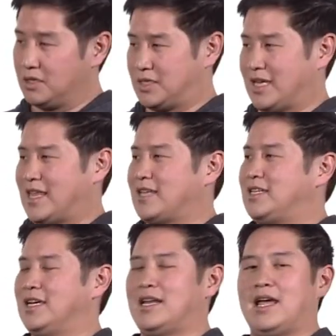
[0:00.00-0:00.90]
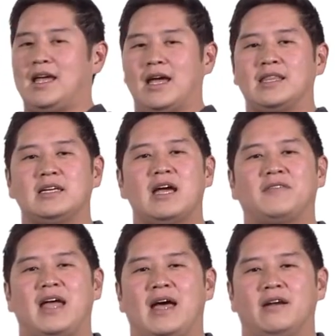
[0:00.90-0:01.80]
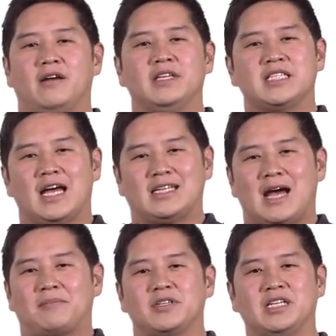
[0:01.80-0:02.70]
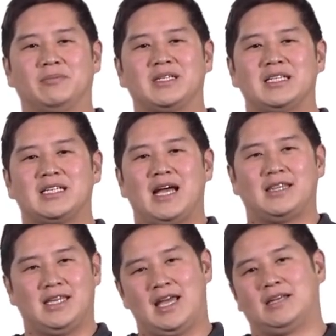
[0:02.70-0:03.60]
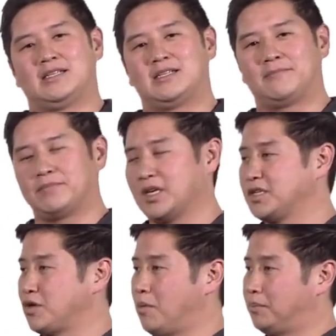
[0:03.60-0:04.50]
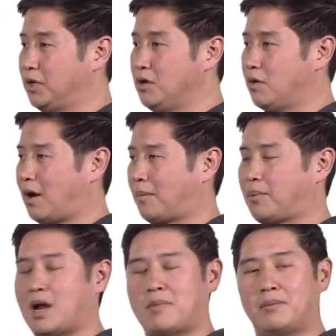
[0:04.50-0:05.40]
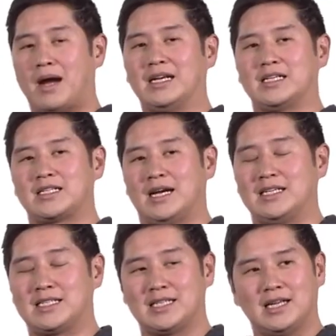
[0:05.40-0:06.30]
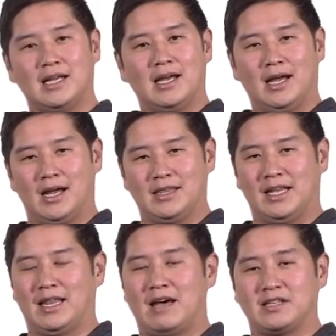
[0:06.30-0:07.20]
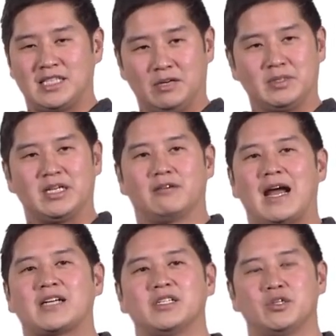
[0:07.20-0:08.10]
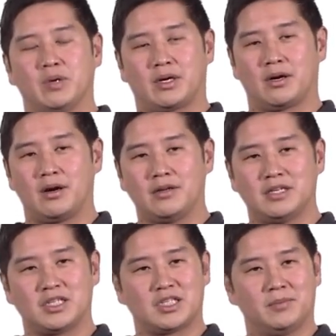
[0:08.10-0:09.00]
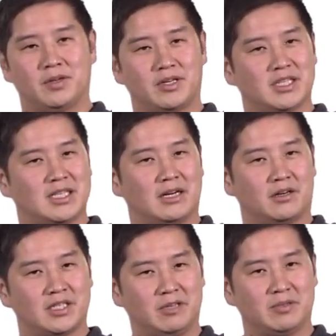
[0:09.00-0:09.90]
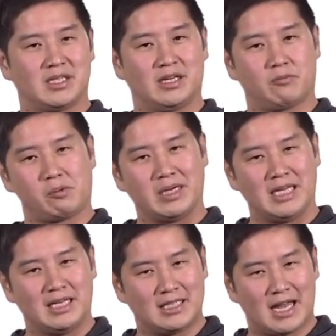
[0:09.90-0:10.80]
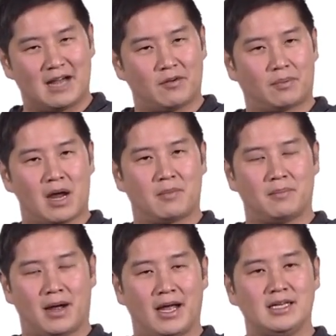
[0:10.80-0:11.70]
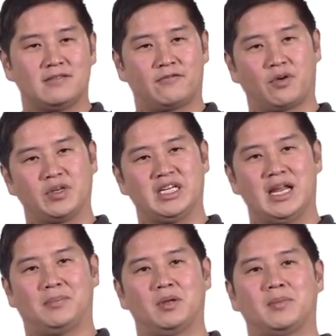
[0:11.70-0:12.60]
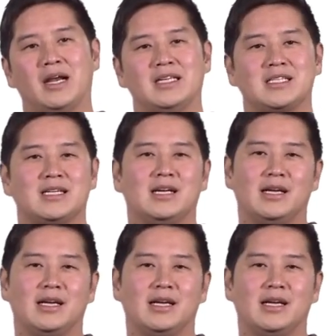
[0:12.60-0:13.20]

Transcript: You take that D N A and then you have to add on these adapter sequences at the end. So in blue are primer binding sites uh, that allow the sequencing reaction to occur. This is similar to Sanger sequencing, where we needed to have a primer bind for D N A polymerase